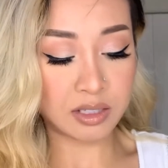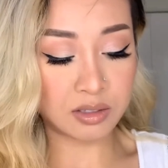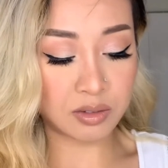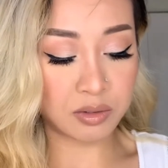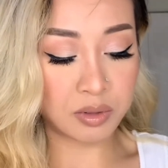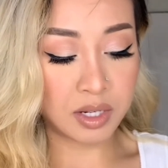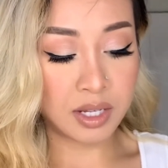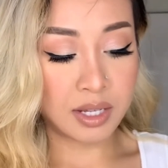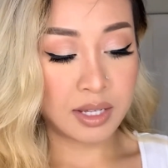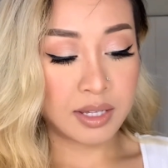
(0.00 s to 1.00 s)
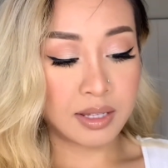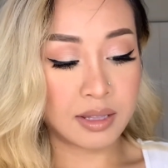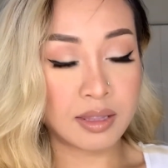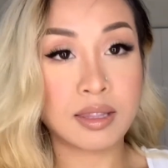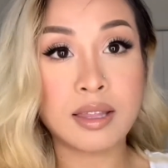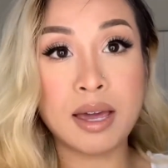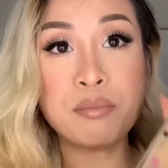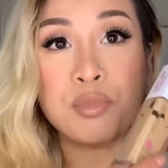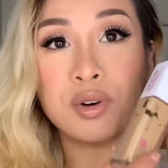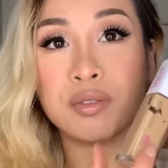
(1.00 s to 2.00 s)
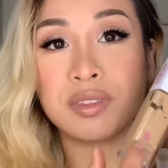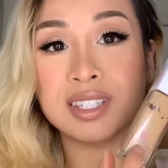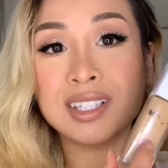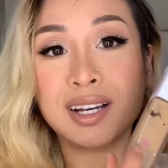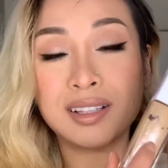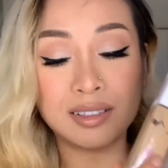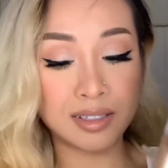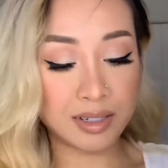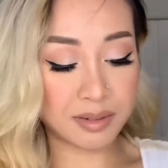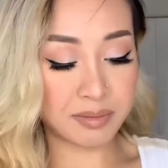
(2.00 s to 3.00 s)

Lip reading: So I'm more of this color.